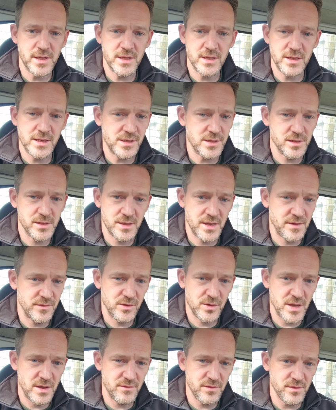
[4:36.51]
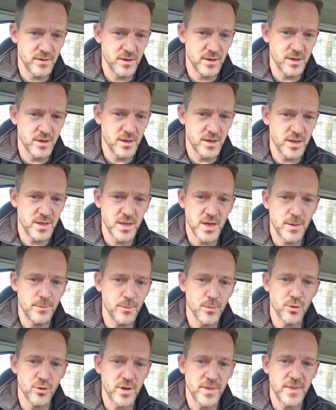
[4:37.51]
and it doesn't have to have a
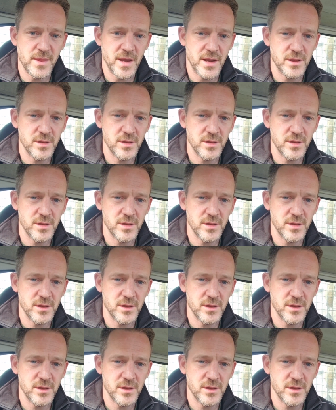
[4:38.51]
number in there,